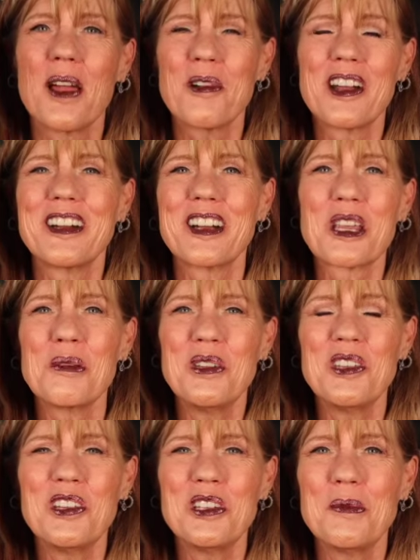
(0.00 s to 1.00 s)
I want our
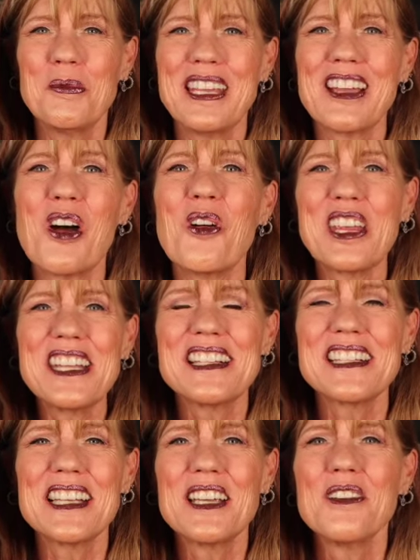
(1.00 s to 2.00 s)
community to be
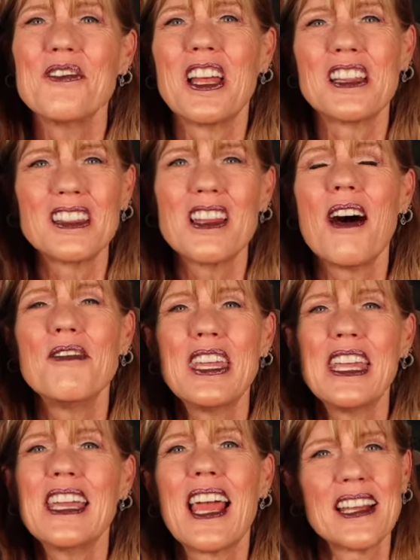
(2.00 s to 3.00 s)
cohesive and
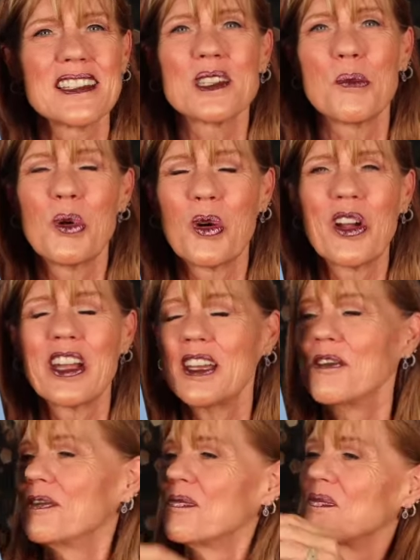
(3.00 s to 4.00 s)
loving and supportive.